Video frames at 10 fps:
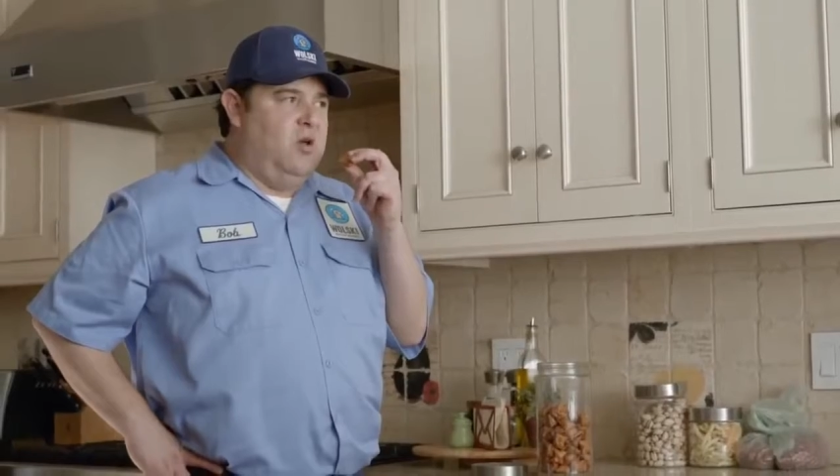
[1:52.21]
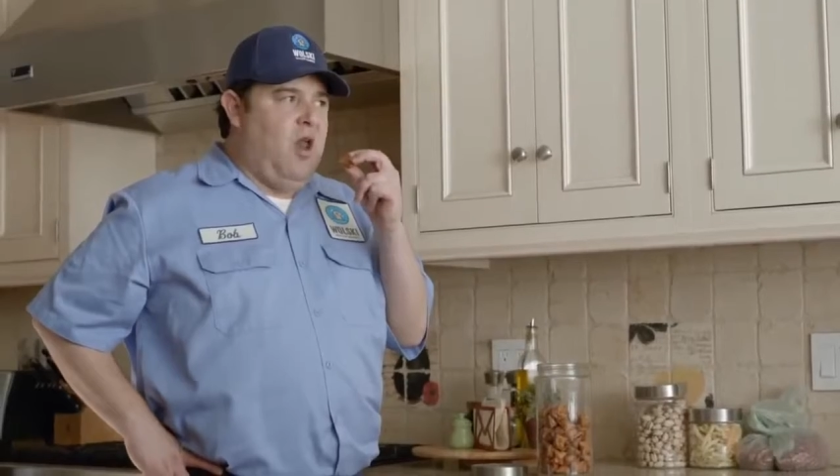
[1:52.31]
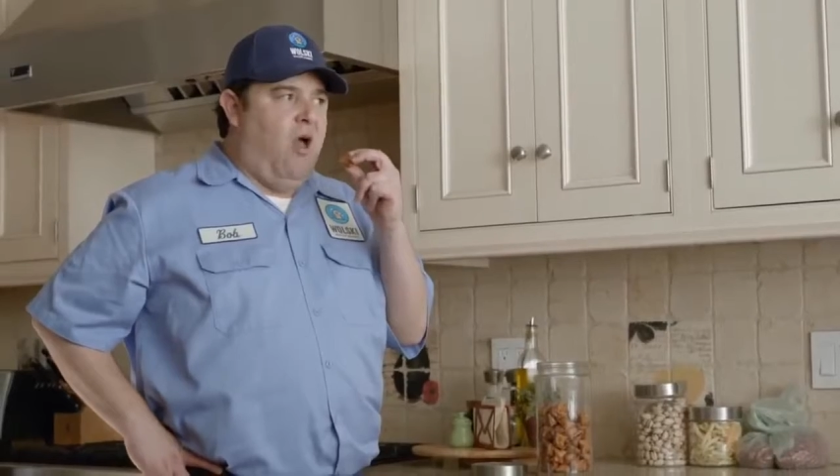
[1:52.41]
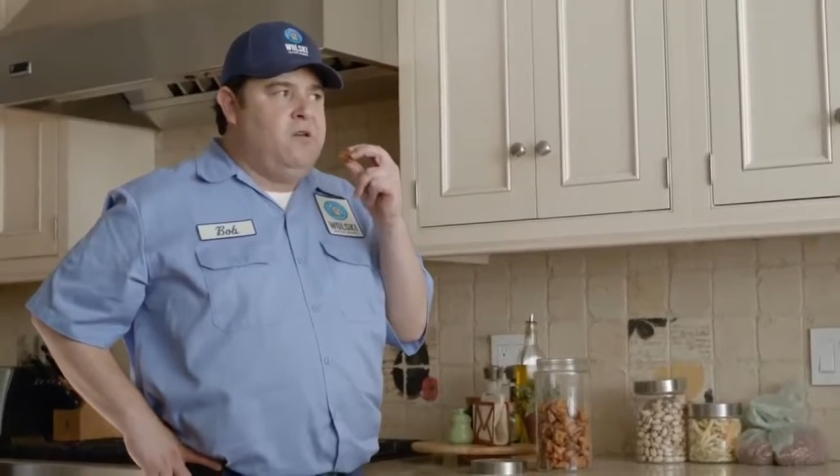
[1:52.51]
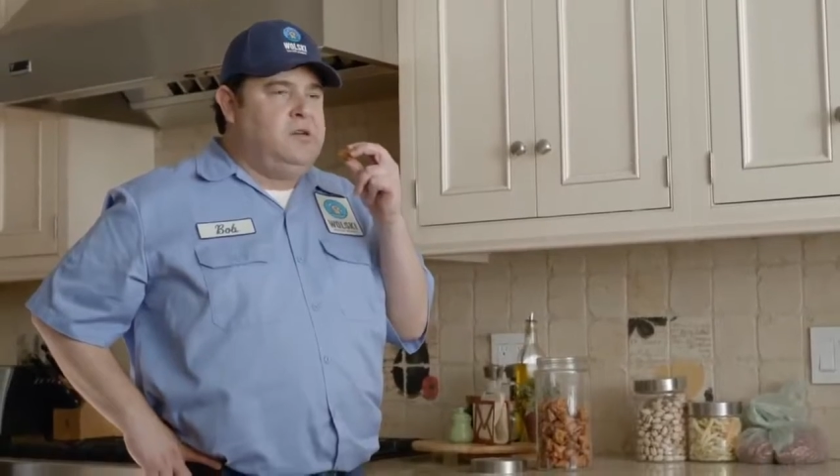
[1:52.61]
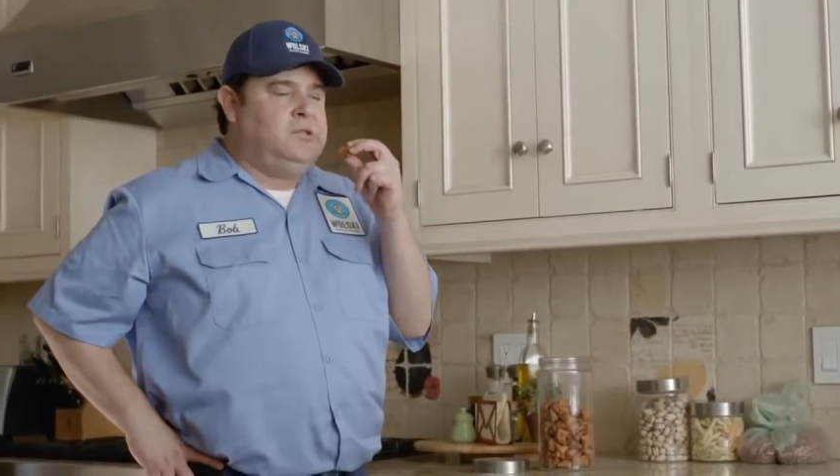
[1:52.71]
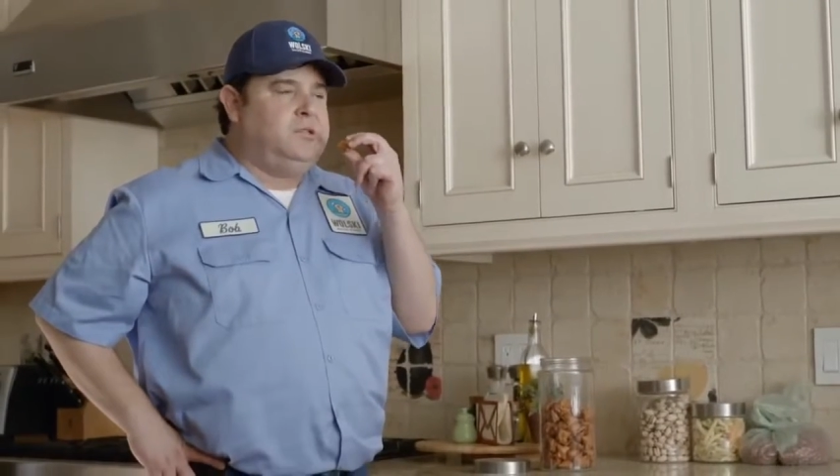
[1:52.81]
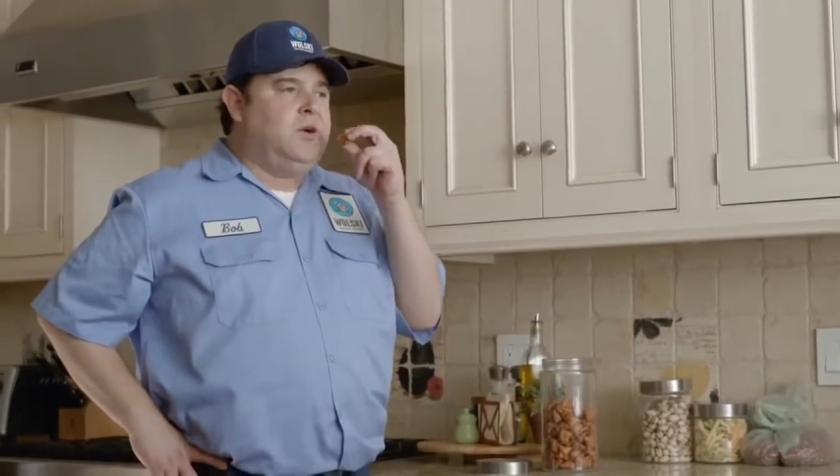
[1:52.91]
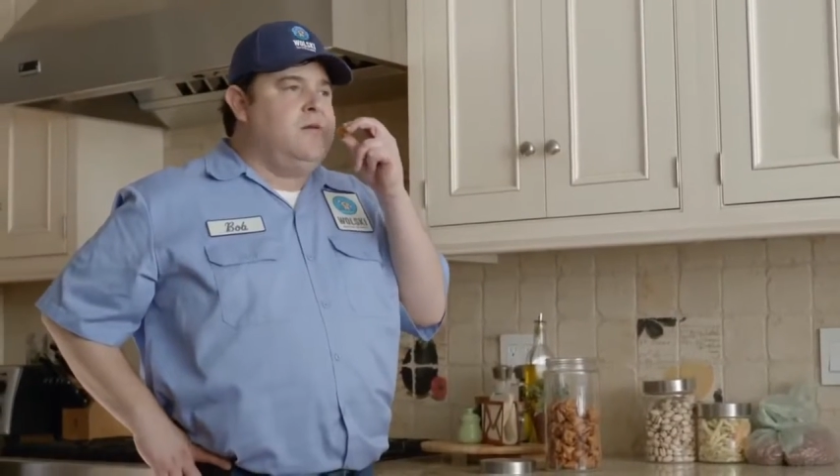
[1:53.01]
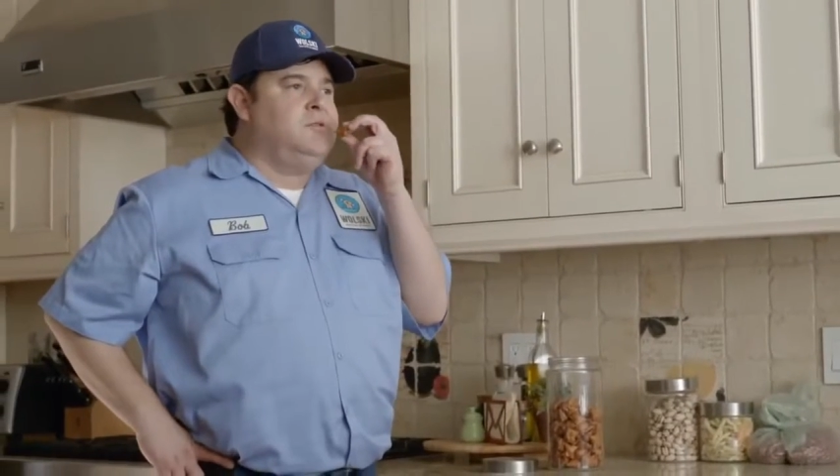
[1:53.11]
would. Oh
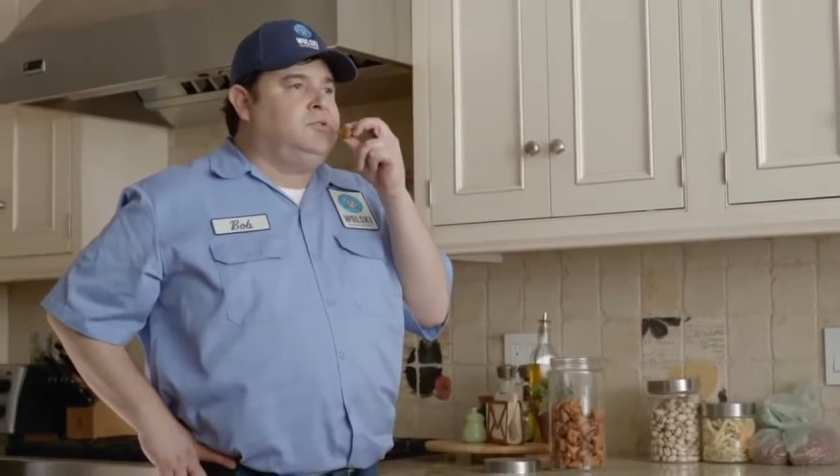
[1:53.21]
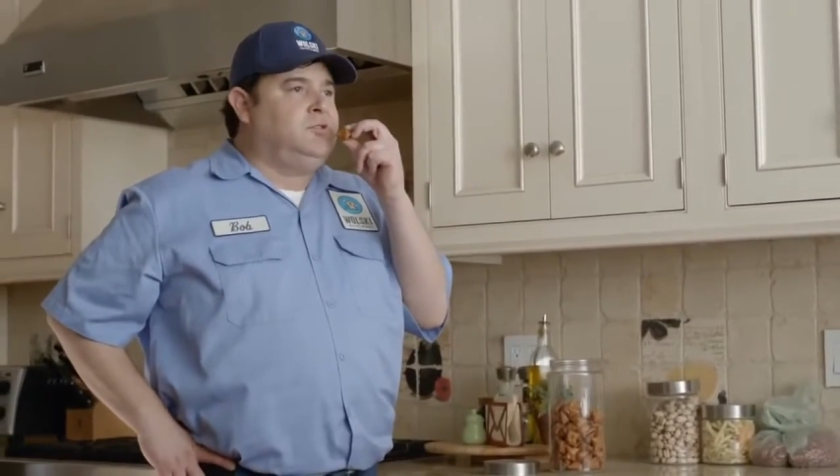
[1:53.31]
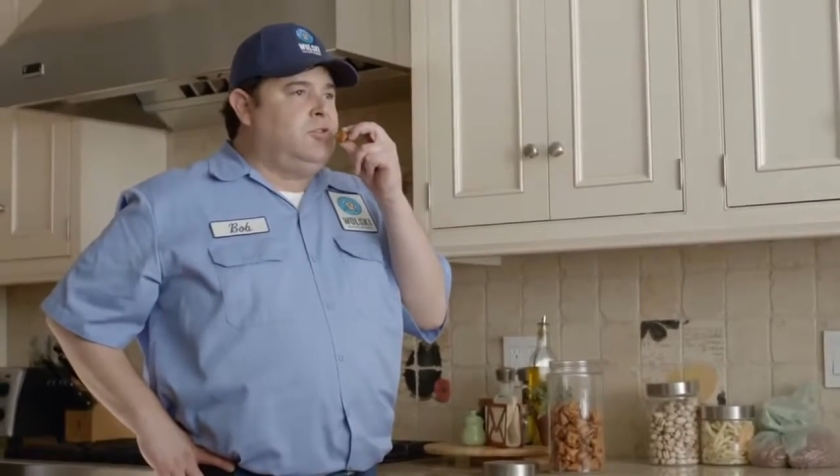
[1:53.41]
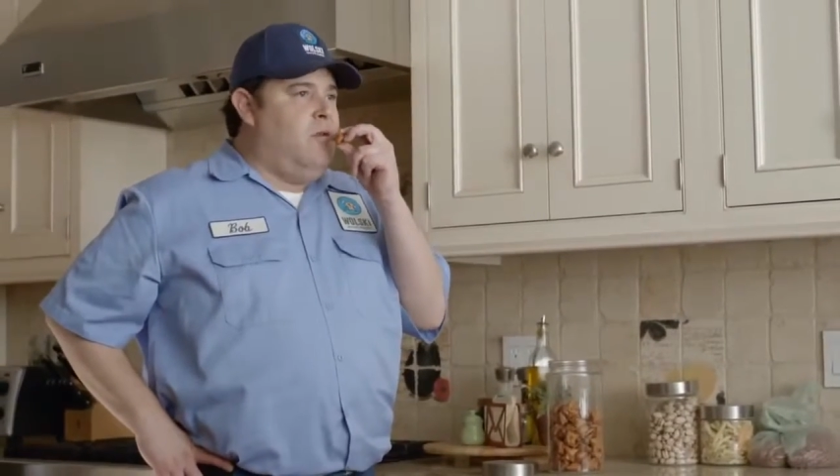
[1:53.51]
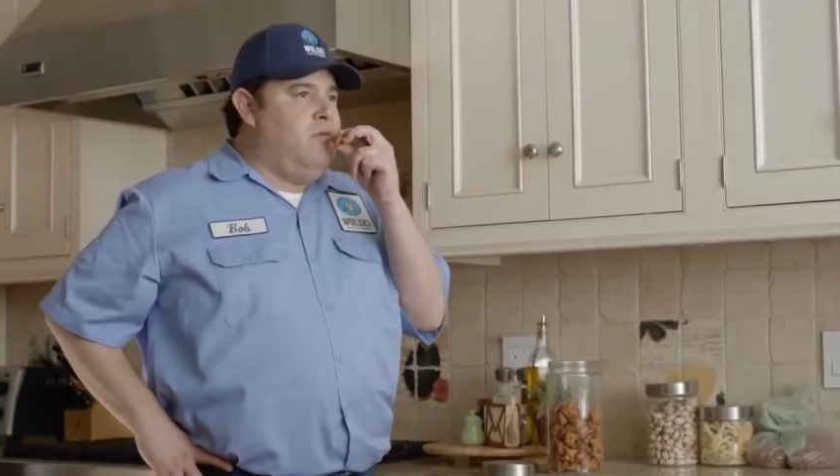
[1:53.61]
no, it's super